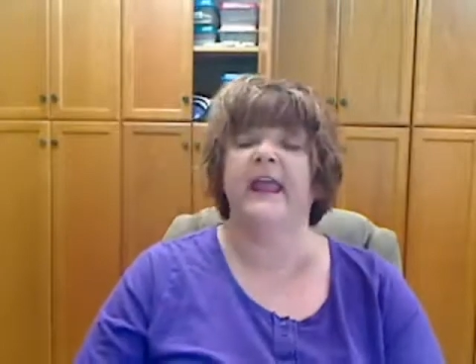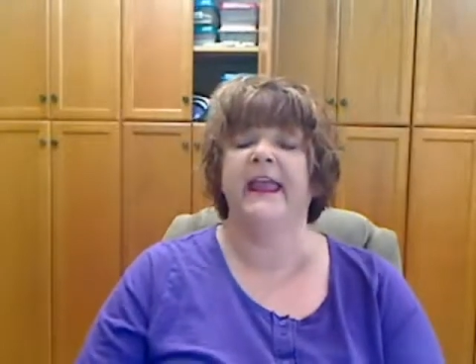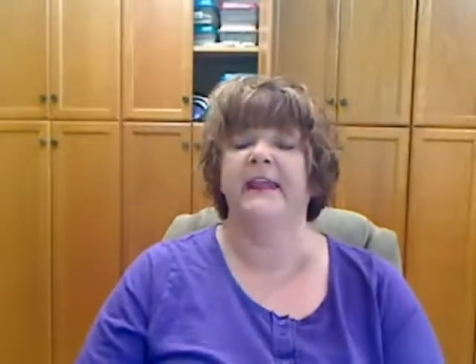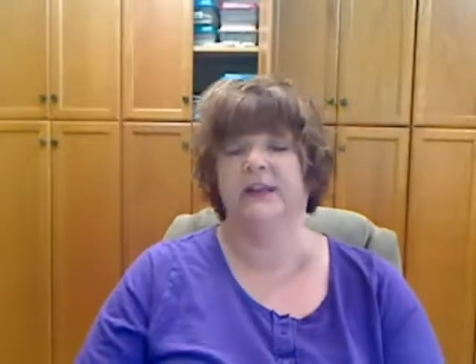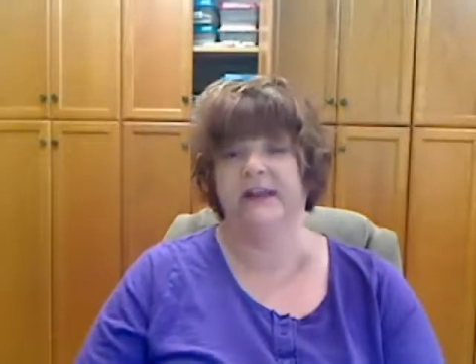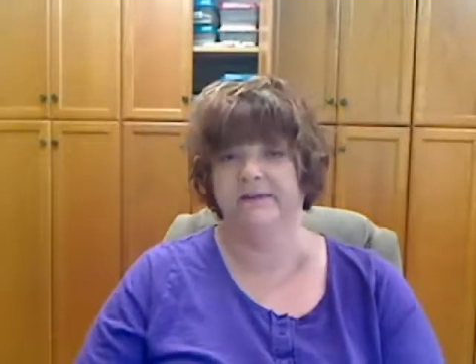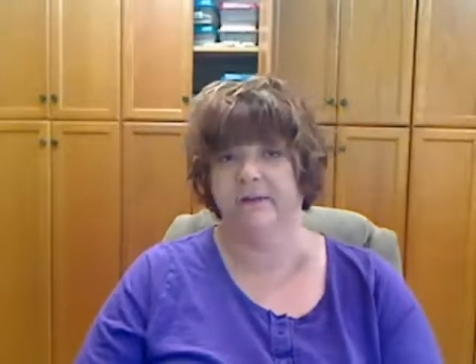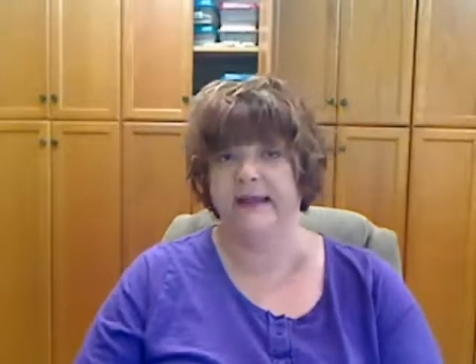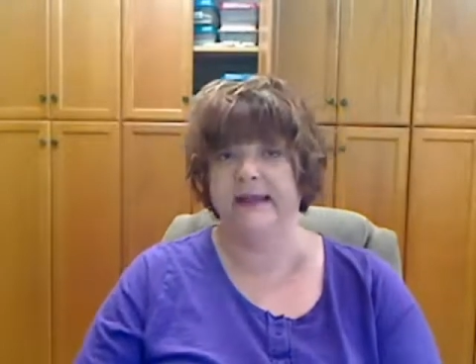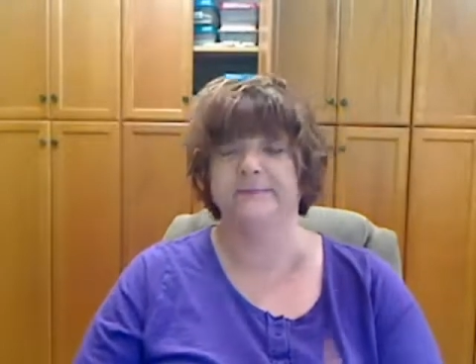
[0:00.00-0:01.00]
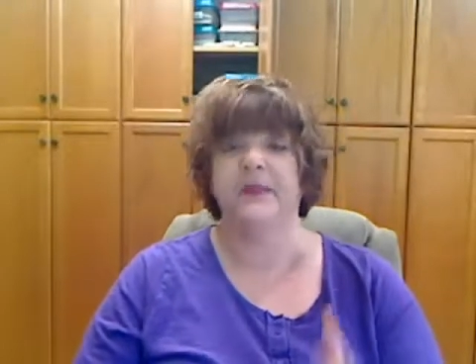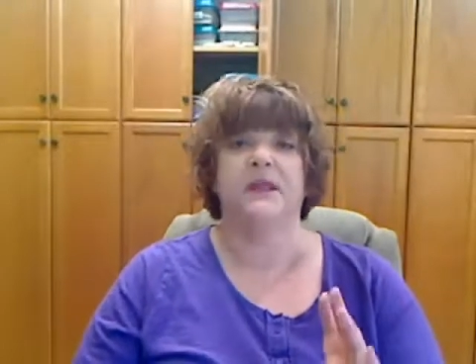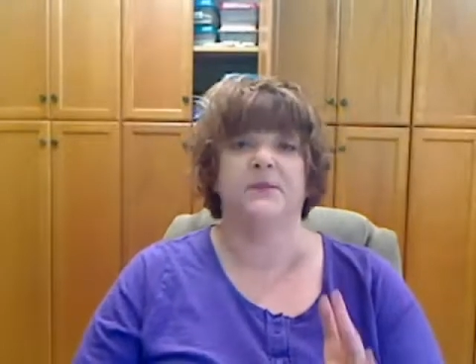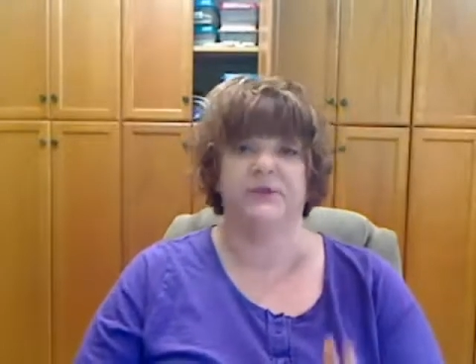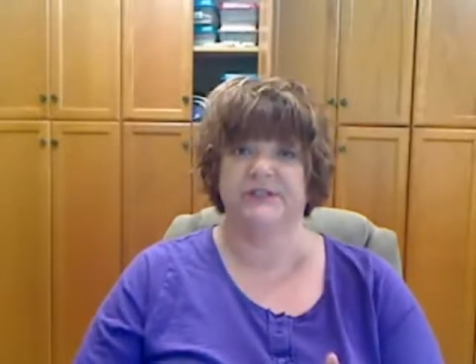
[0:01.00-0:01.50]
And lucky for me,
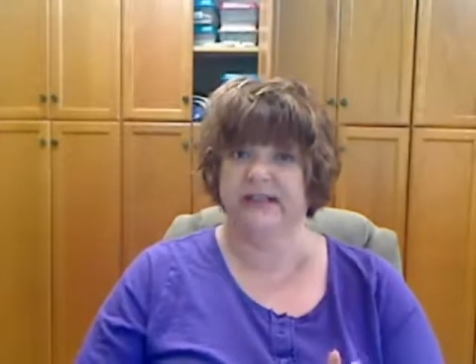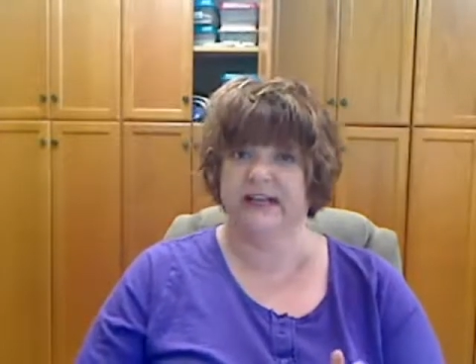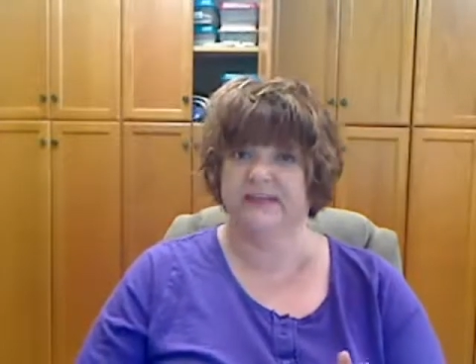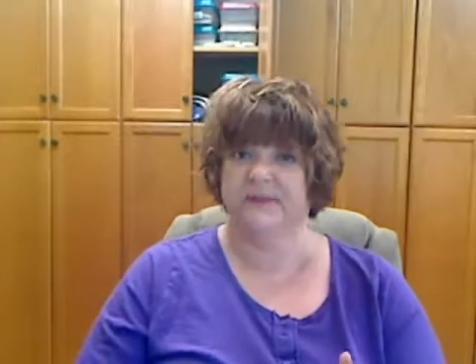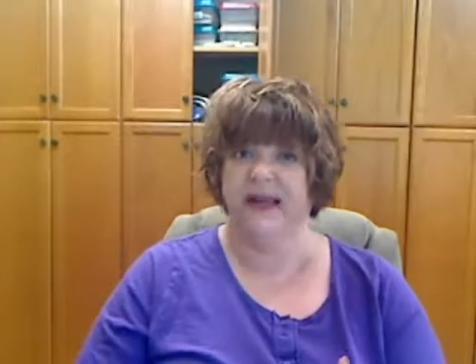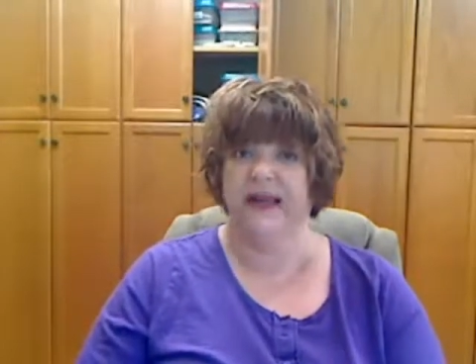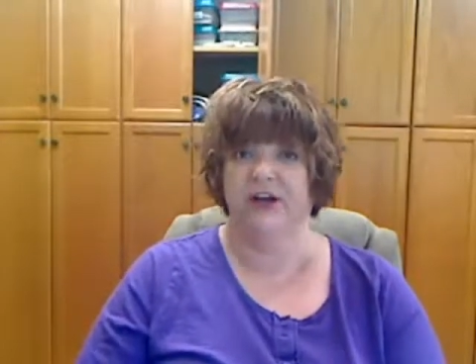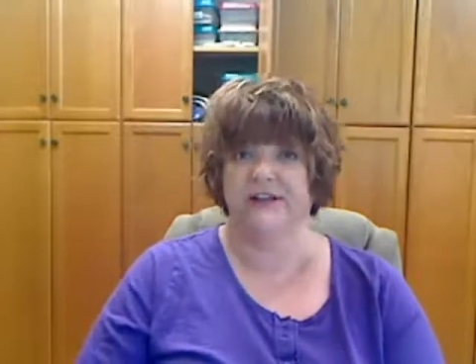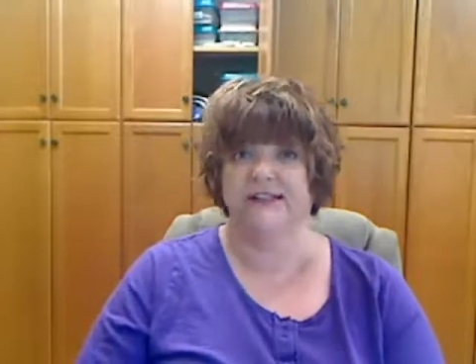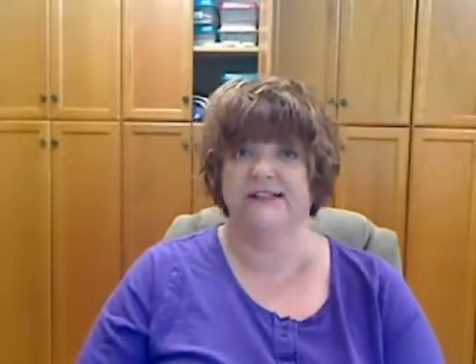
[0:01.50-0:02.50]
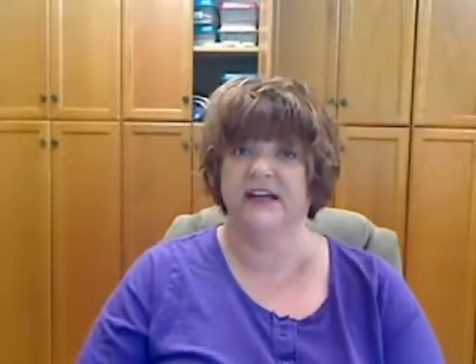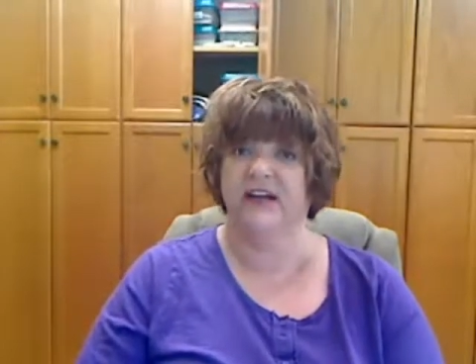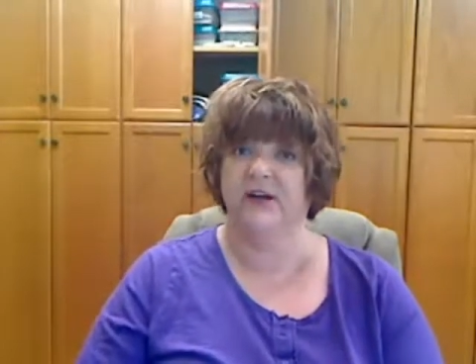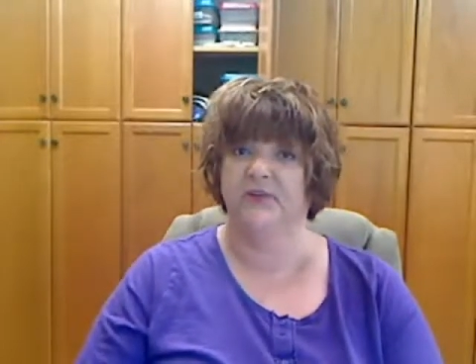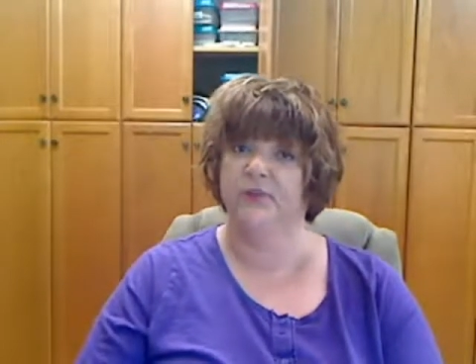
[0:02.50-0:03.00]
the person that cuts my hair says,
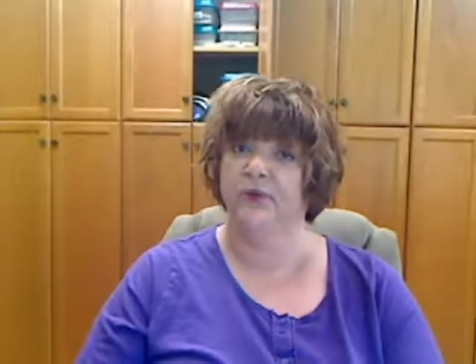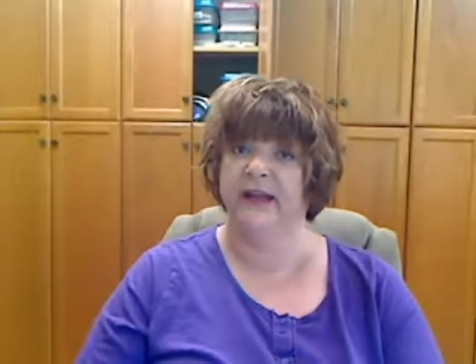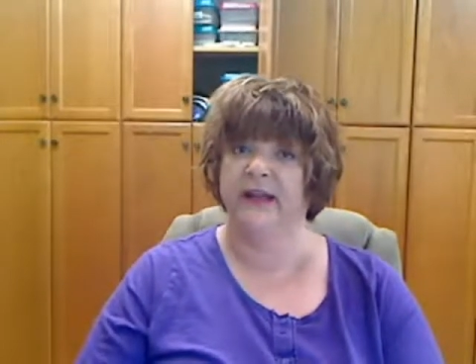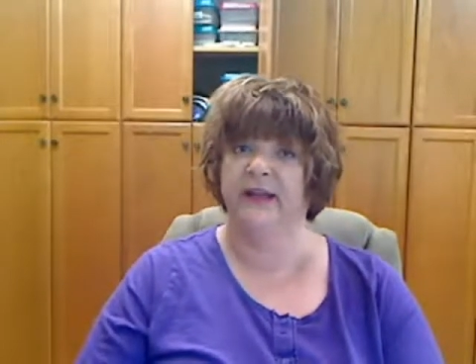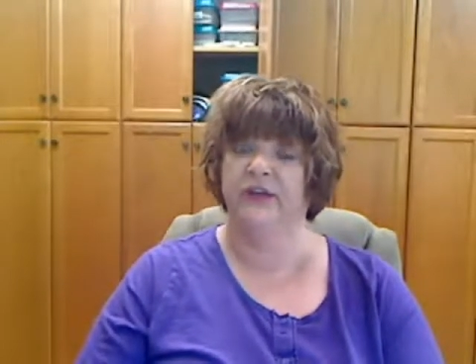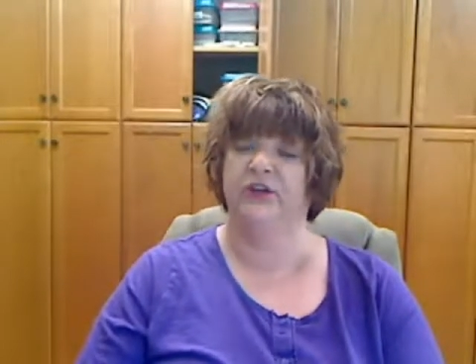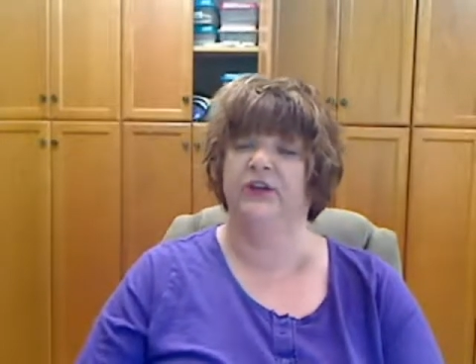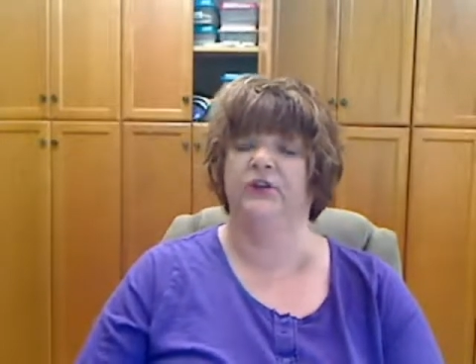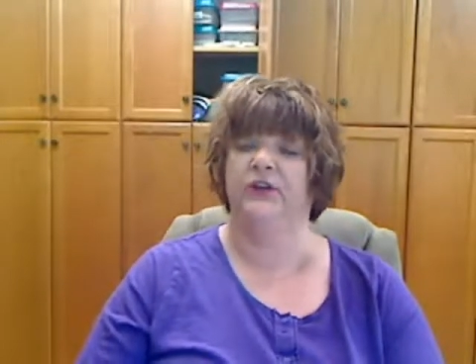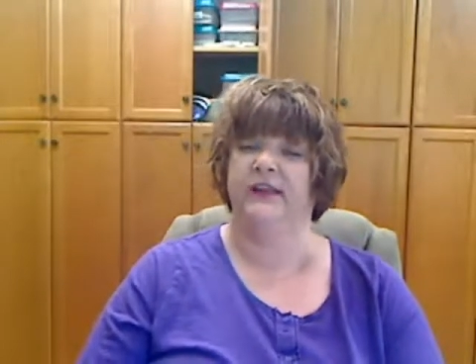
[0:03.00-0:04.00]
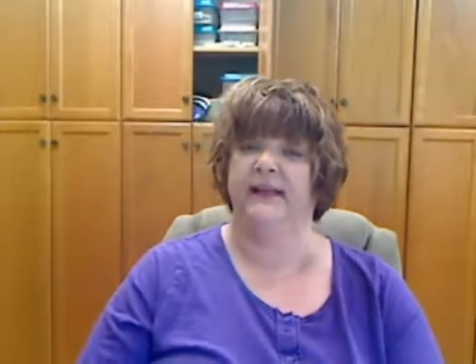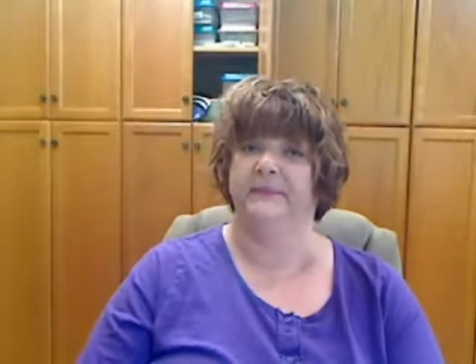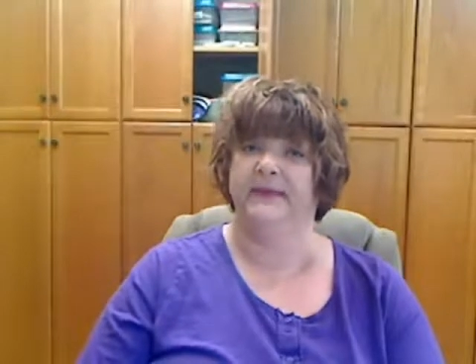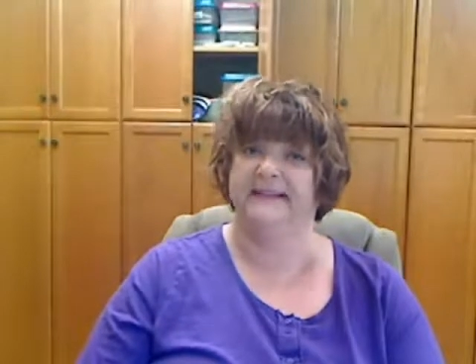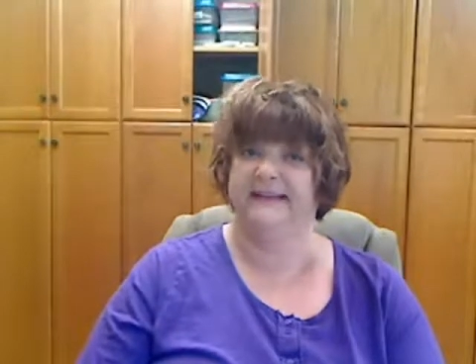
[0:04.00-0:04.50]
Maria, you don't look like a
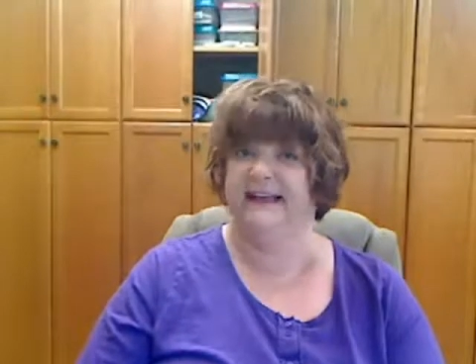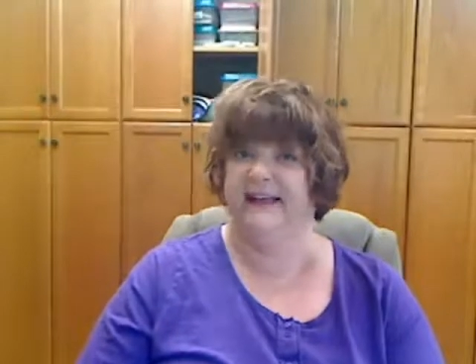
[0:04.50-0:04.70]
pixie.